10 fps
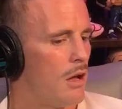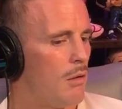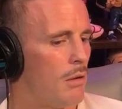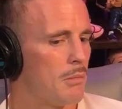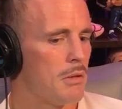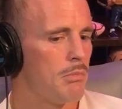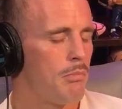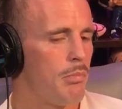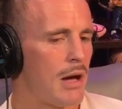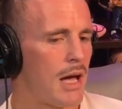Well, I'm going to be
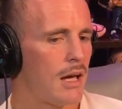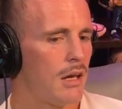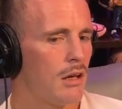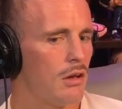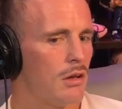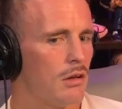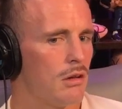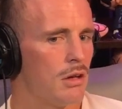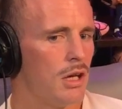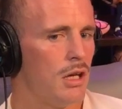back
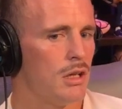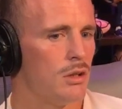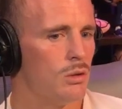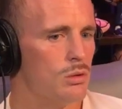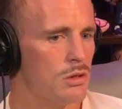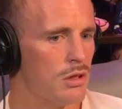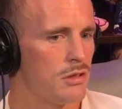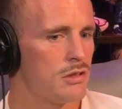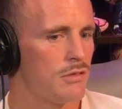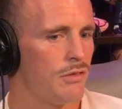in
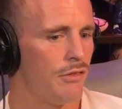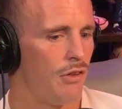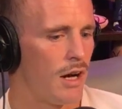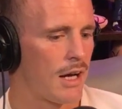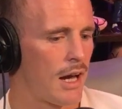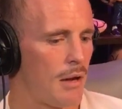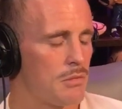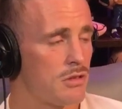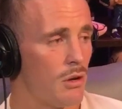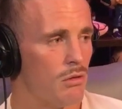August for fight
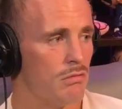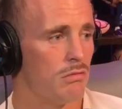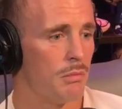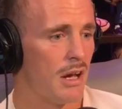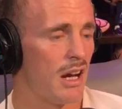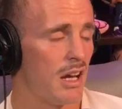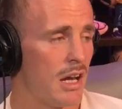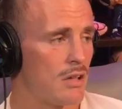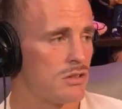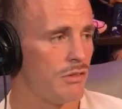camp, so we had
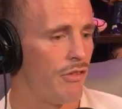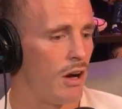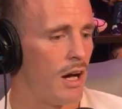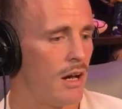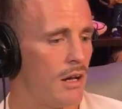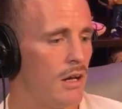announced the fight.